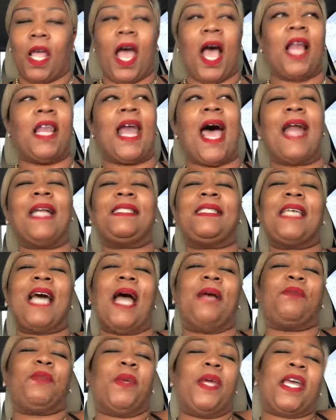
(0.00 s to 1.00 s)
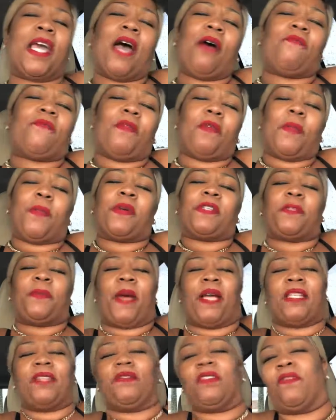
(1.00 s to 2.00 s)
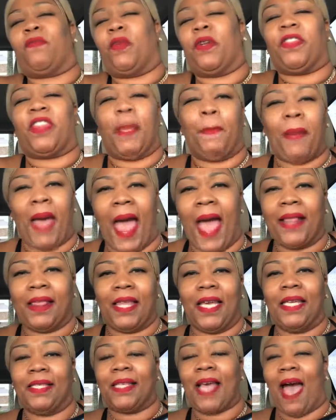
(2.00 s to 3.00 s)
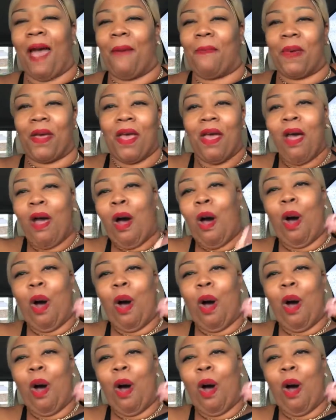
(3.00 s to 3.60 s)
A lot of times we come from the perspective of when bad things happen,